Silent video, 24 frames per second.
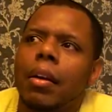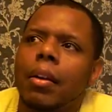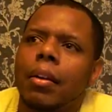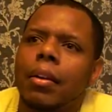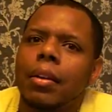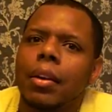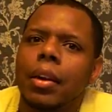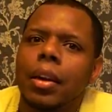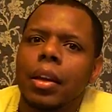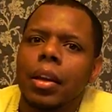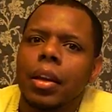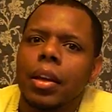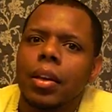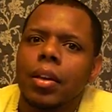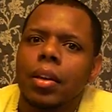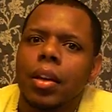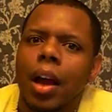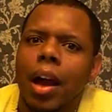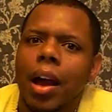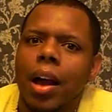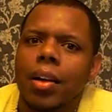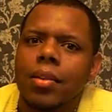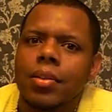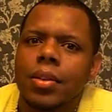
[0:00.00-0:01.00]
Nene
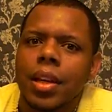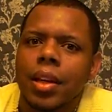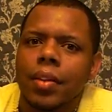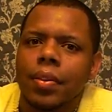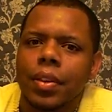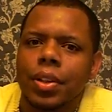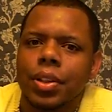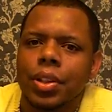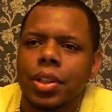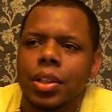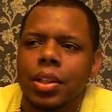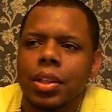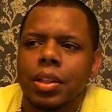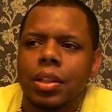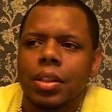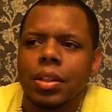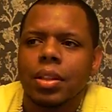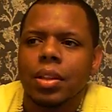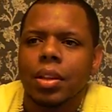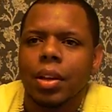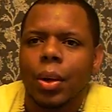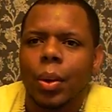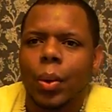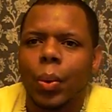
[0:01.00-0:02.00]
calls out that she's
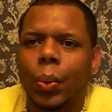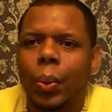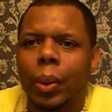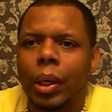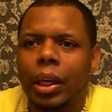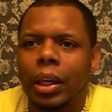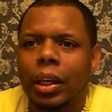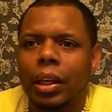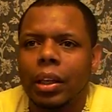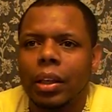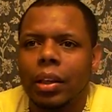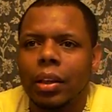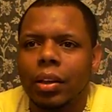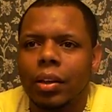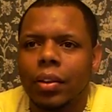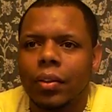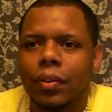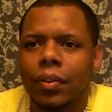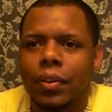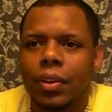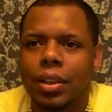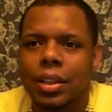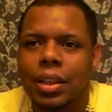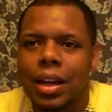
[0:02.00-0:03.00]
the queen
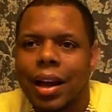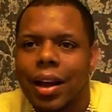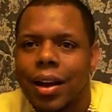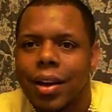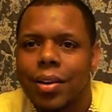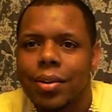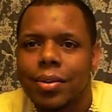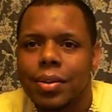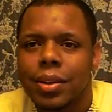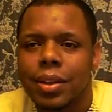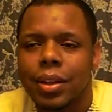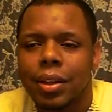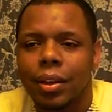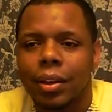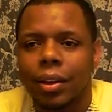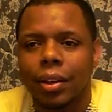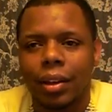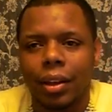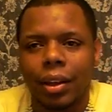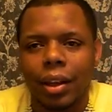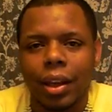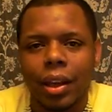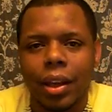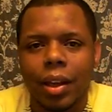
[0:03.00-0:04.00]
of the talls, and
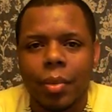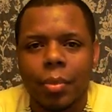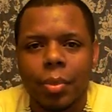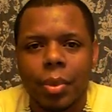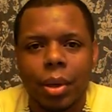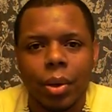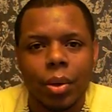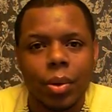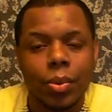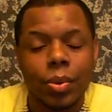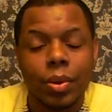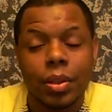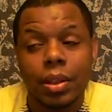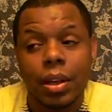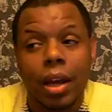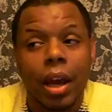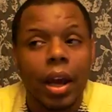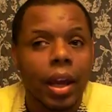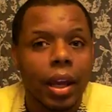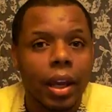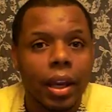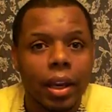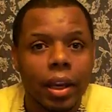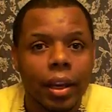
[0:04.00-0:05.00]
Kim, who's
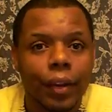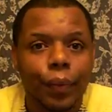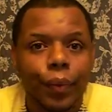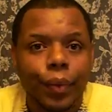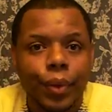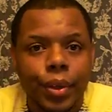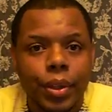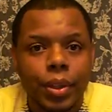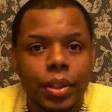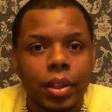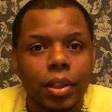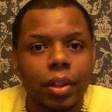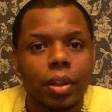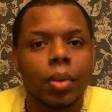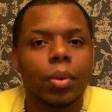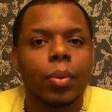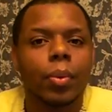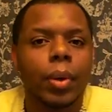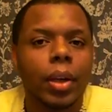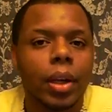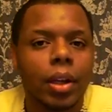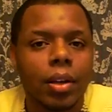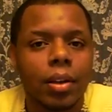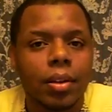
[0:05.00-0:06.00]
not in Africa, is the
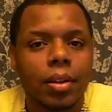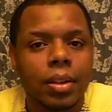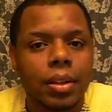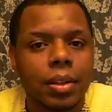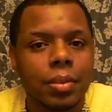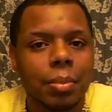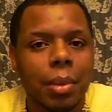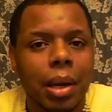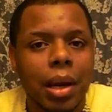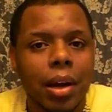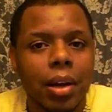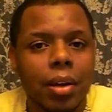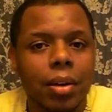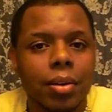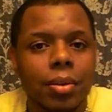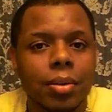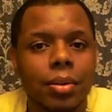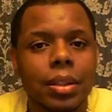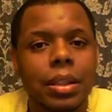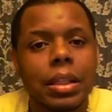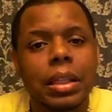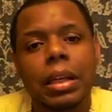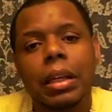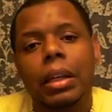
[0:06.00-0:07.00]
queen of the
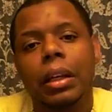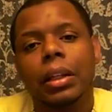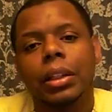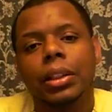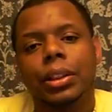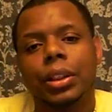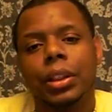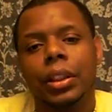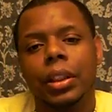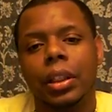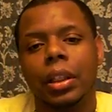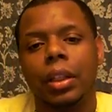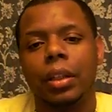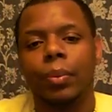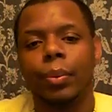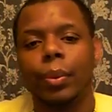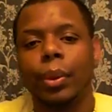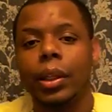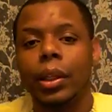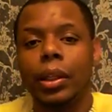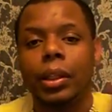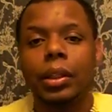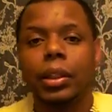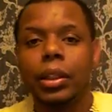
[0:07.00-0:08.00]
smalls. She's the
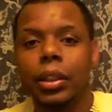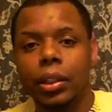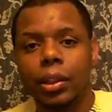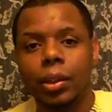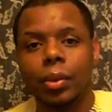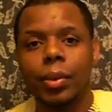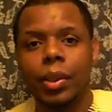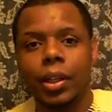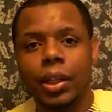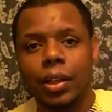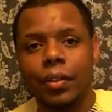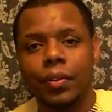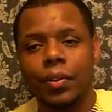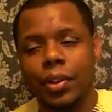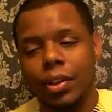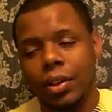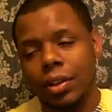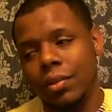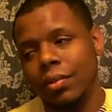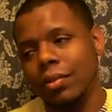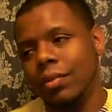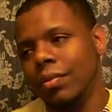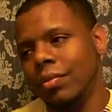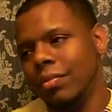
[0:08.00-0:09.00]
ringleader or whatever,
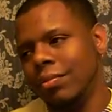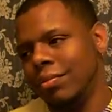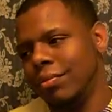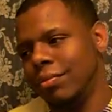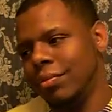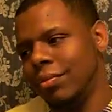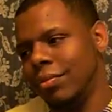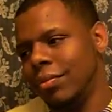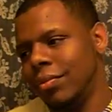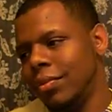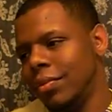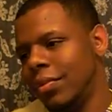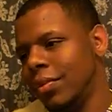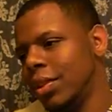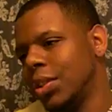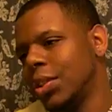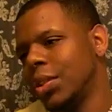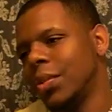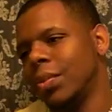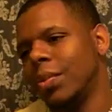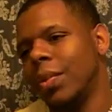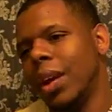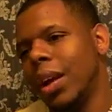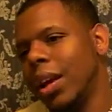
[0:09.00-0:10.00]
and
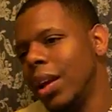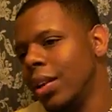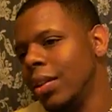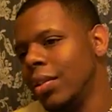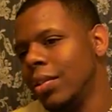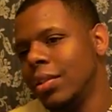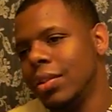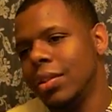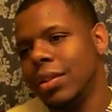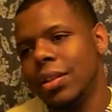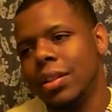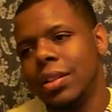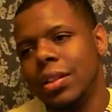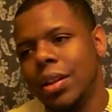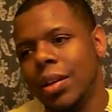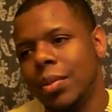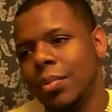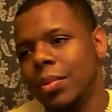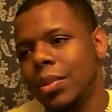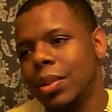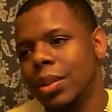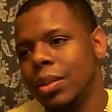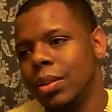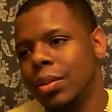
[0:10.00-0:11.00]
Sheree does
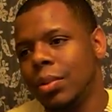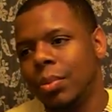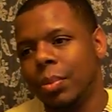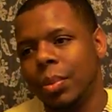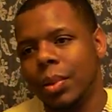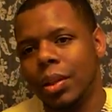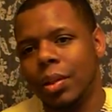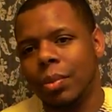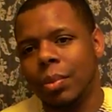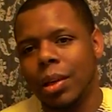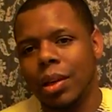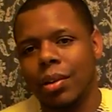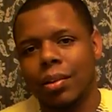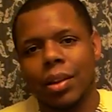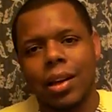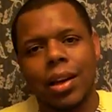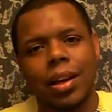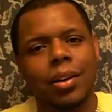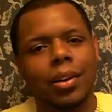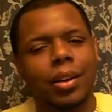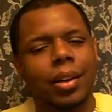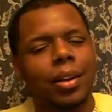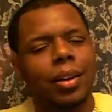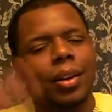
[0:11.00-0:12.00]
something stupid about
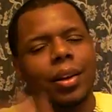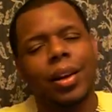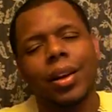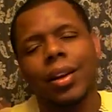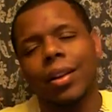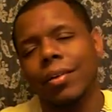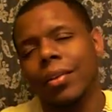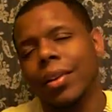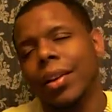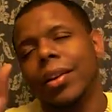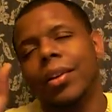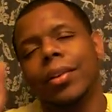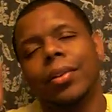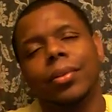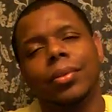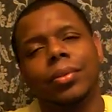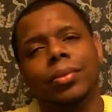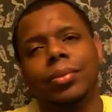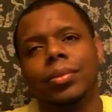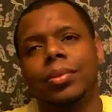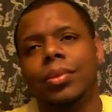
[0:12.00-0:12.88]
college. I don't know.